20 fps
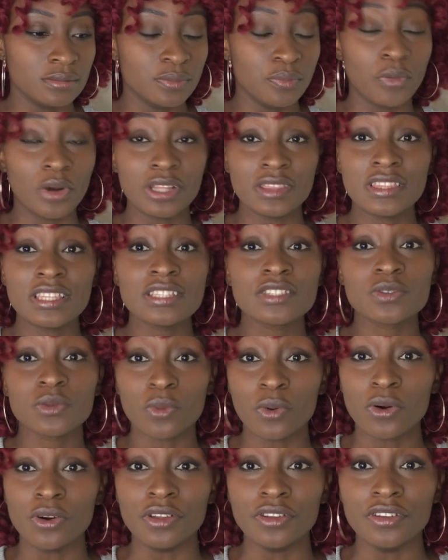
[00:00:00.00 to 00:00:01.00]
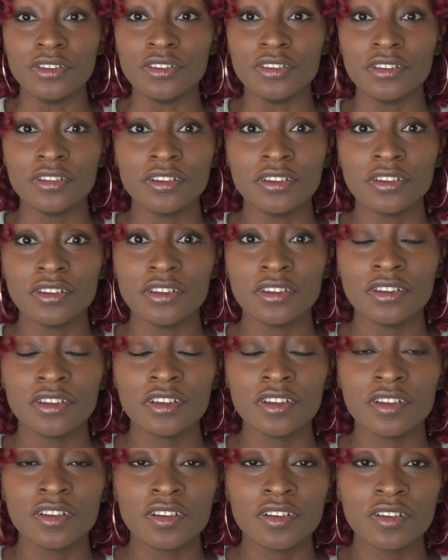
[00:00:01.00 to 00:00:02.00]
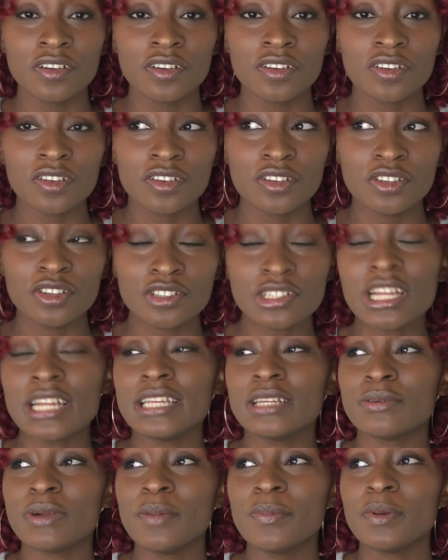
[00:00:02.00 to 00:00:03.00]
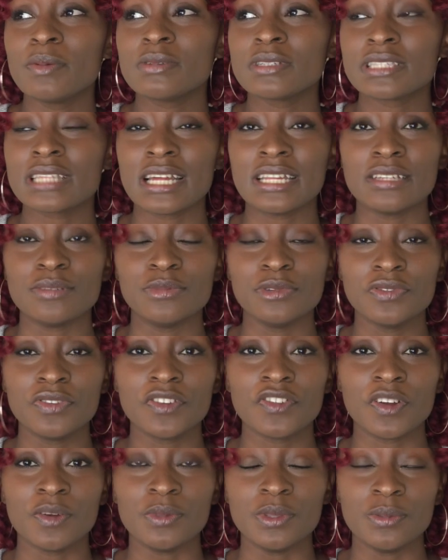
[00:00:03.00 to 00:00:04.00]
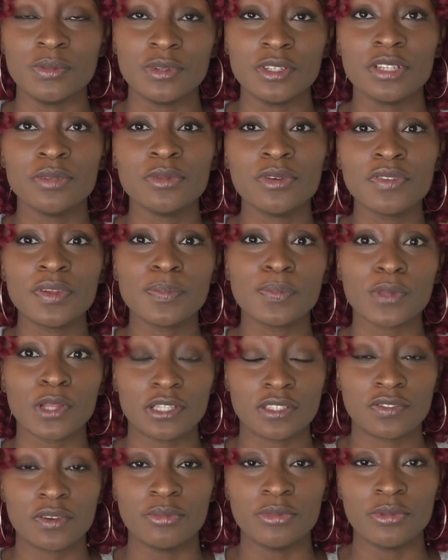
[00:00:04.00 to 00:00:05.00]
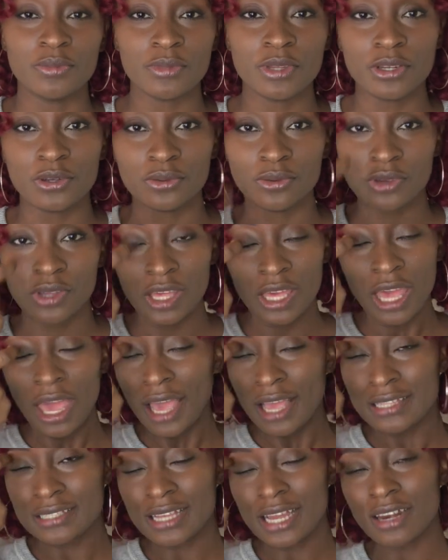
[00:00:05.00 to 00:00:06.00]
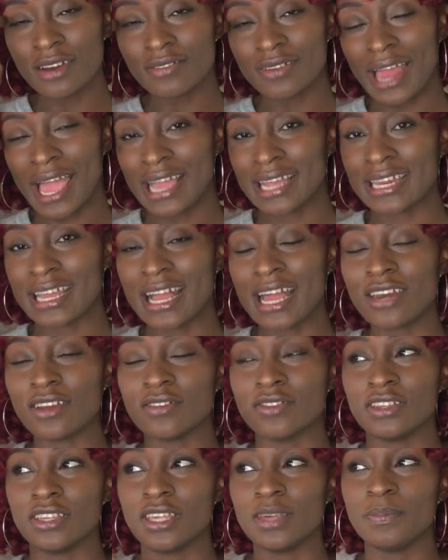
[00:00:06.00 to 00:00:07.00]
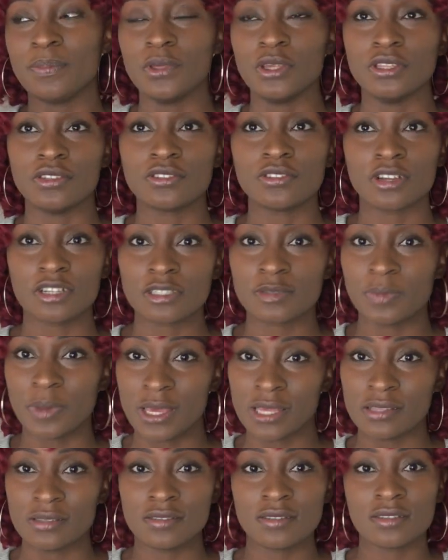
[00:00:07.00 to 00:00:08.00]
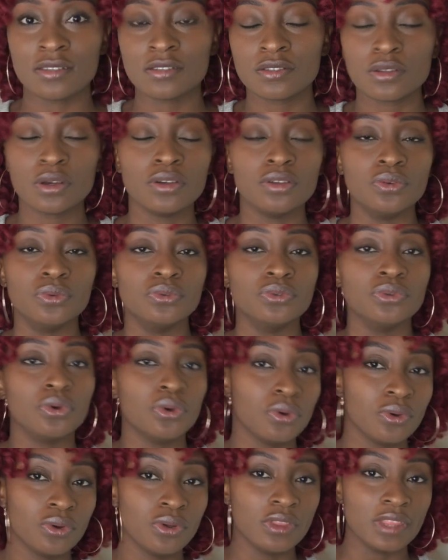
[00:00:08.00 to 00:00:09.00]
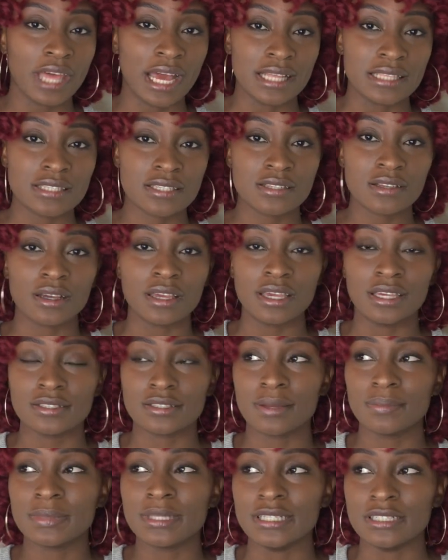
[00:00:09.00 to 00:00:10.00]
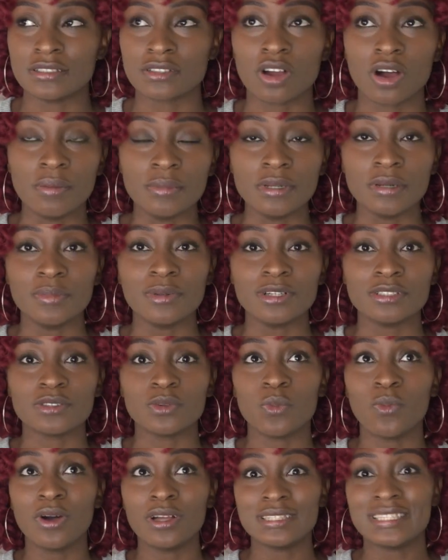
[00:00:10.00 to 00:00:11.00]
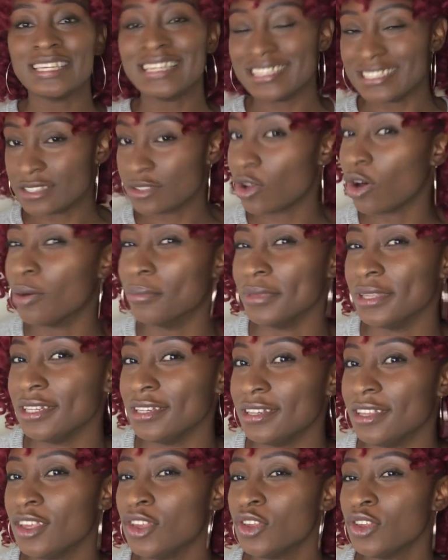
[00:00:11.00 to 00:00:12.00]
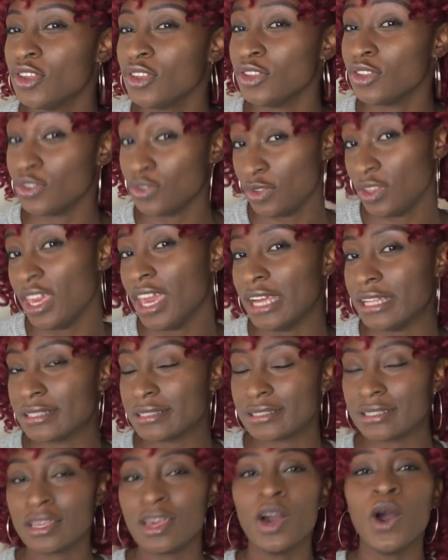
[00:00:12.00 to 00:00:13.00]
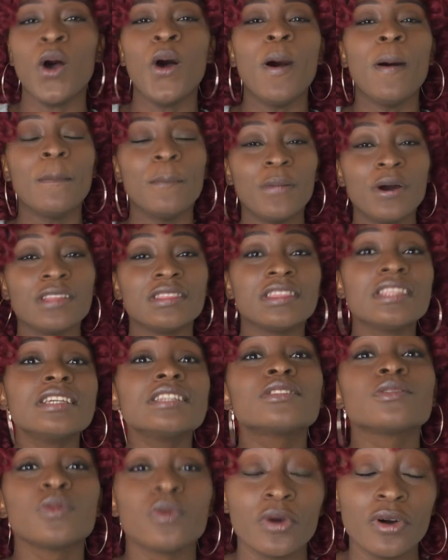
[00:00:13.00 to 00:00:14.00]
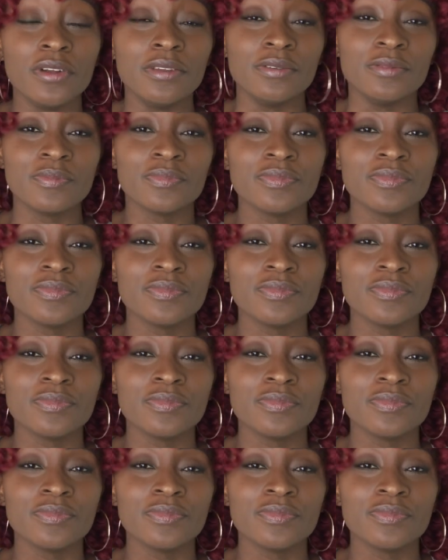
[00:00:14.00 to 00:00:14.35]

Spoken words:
But this one, usually when people start the movie plots from the middle, it's kind of like they kind of keep you in suspense, so you know that, okay, something is coming, but what is coming, you get. But this one,